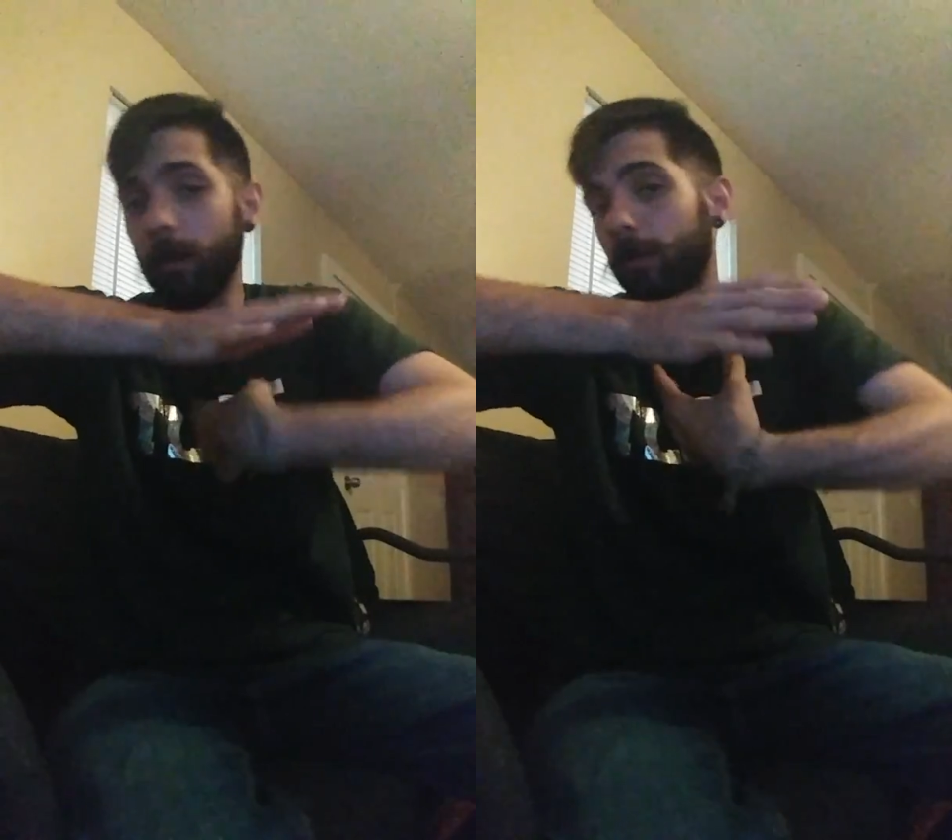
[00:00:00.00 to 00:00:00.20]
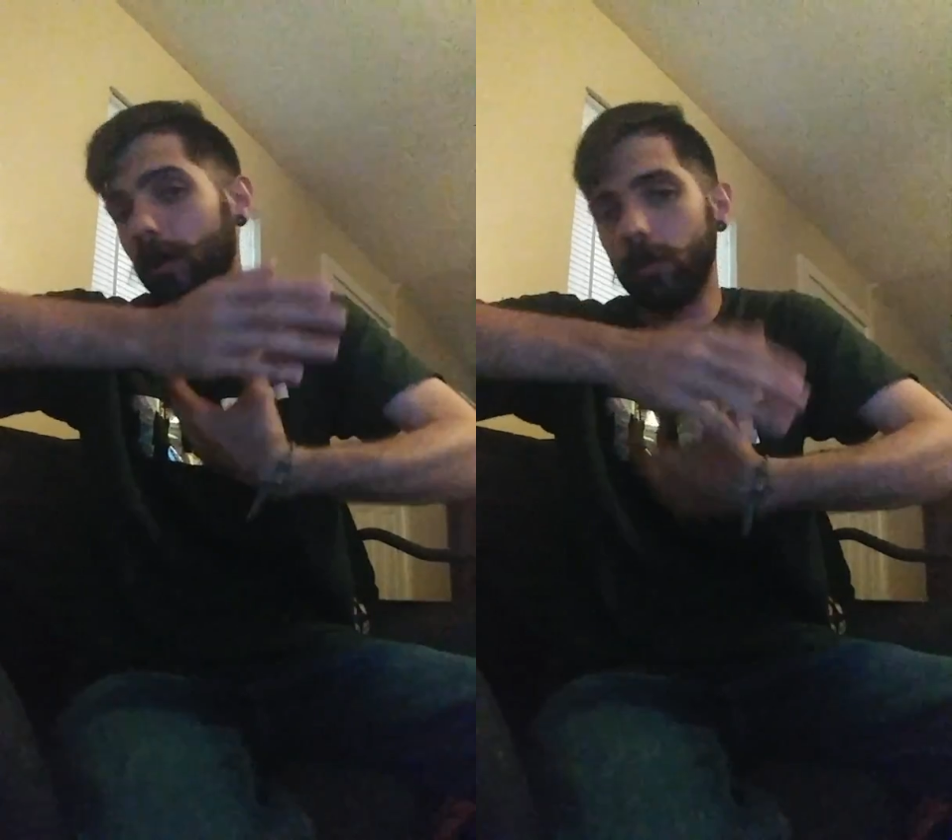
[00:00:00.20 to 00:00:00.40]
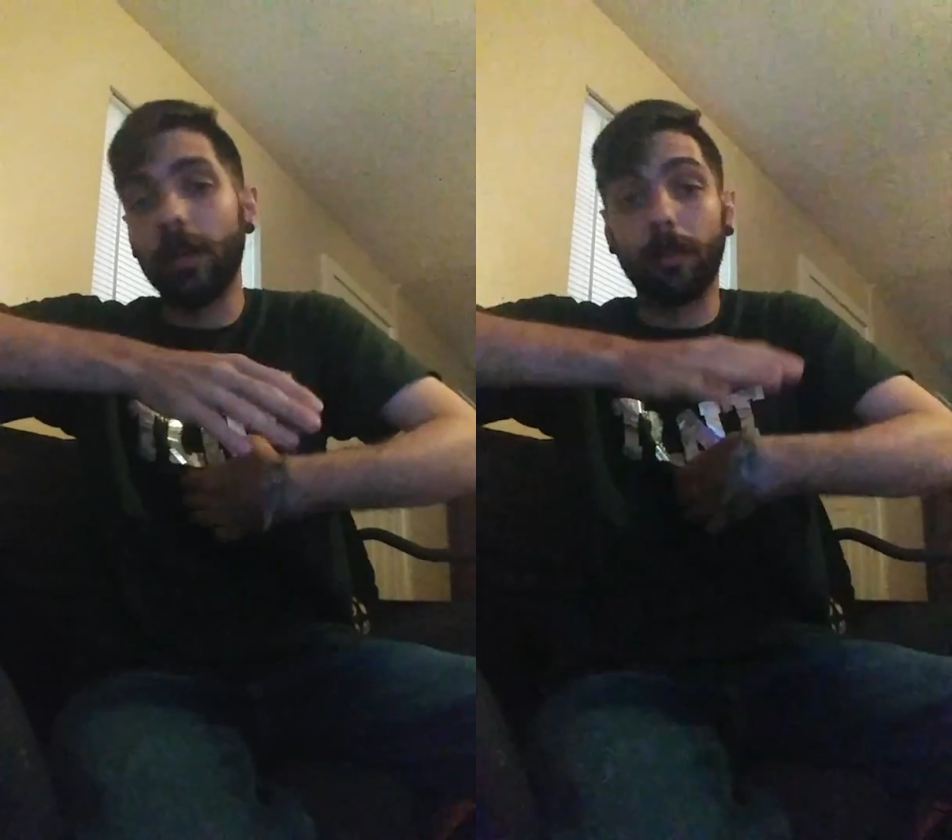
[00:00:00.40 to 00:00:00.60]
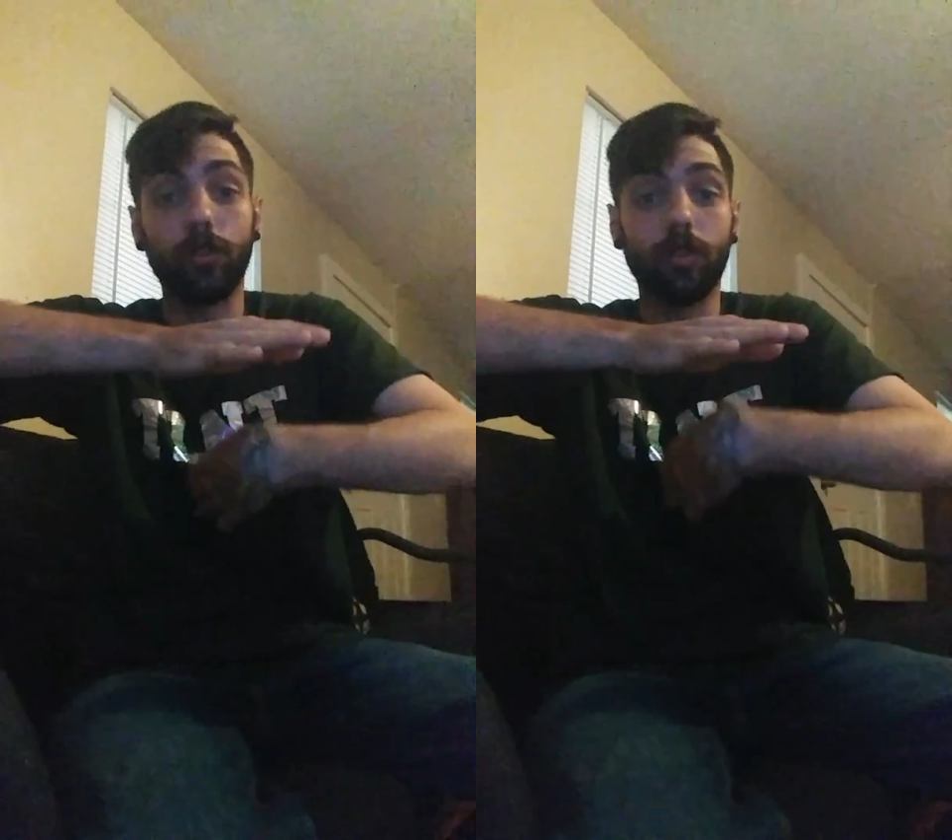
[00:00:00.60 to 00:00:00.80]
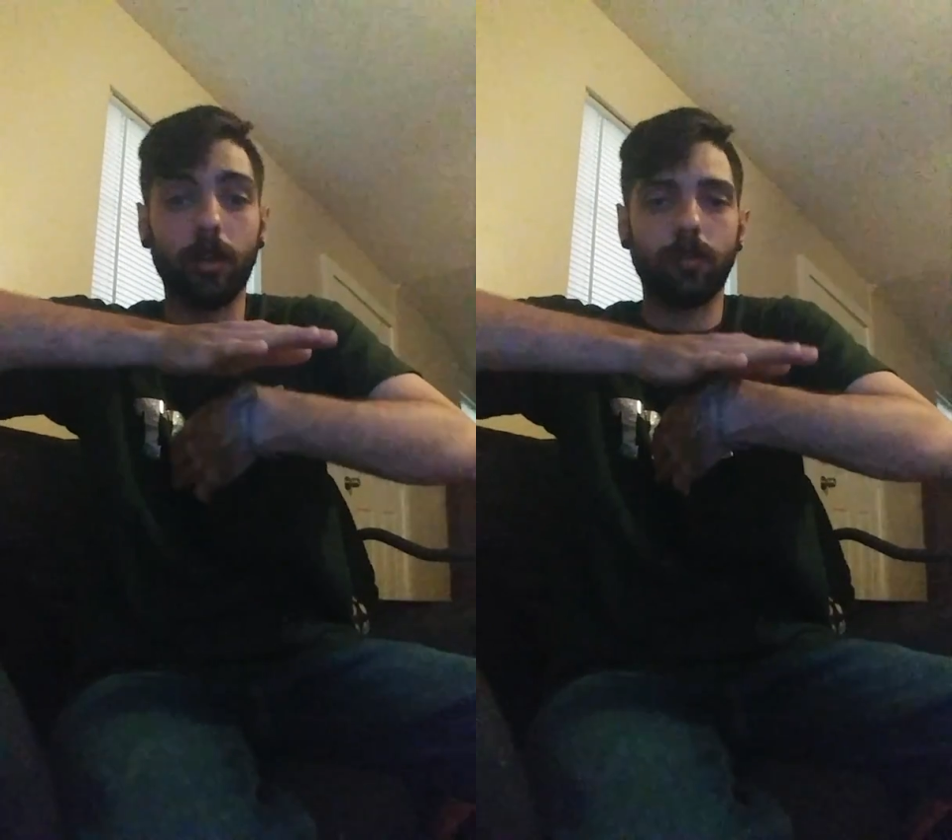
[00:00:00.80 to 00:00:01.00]
but you got the
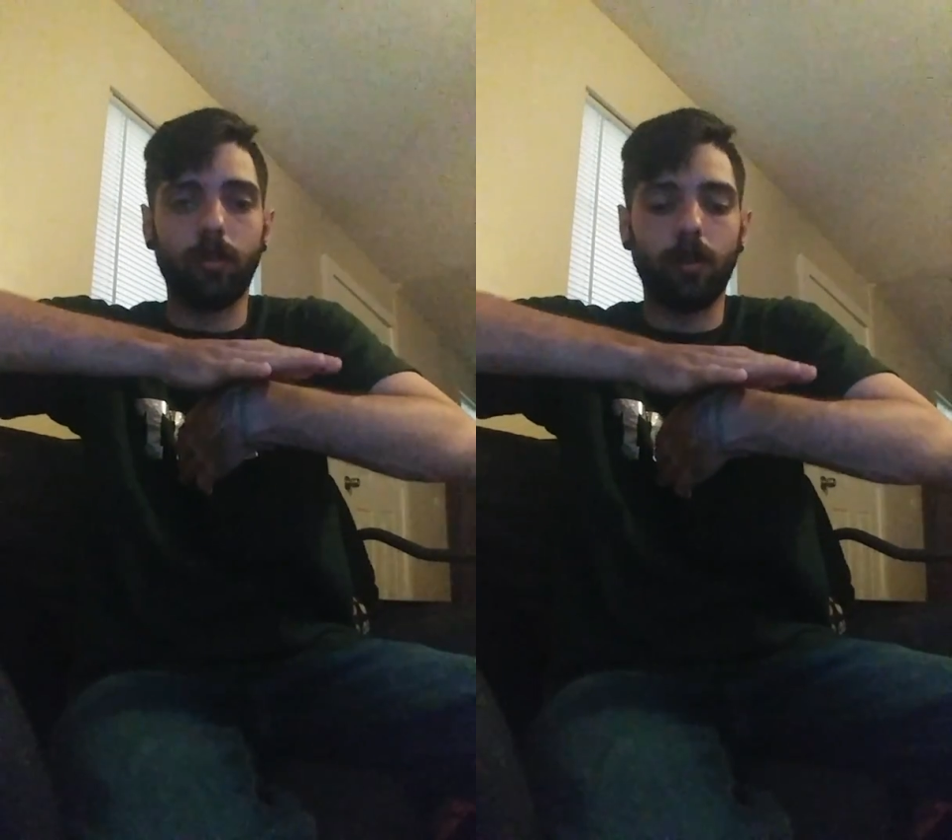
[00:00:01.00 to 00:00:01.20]
gist, or